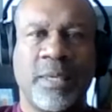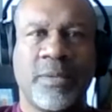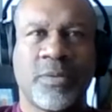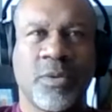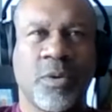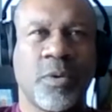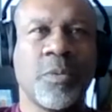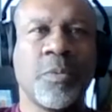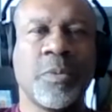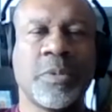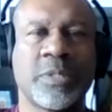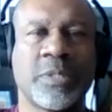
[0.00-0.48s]

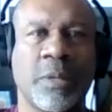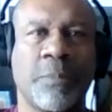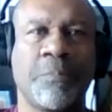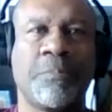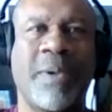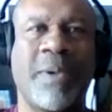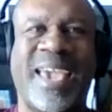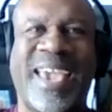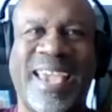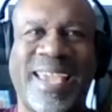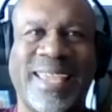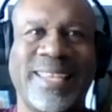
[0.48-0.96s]
So it was a
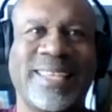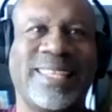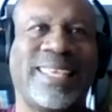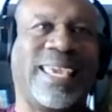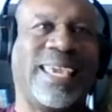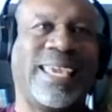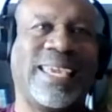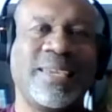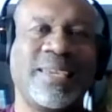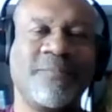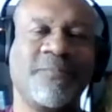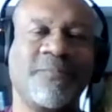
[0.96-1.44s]
bad
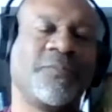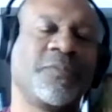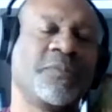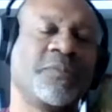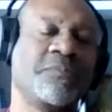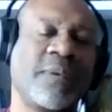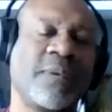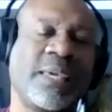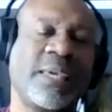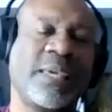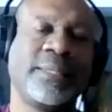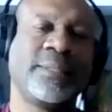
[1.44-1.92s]
game for
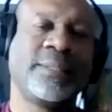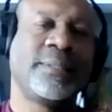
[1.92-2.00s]
me.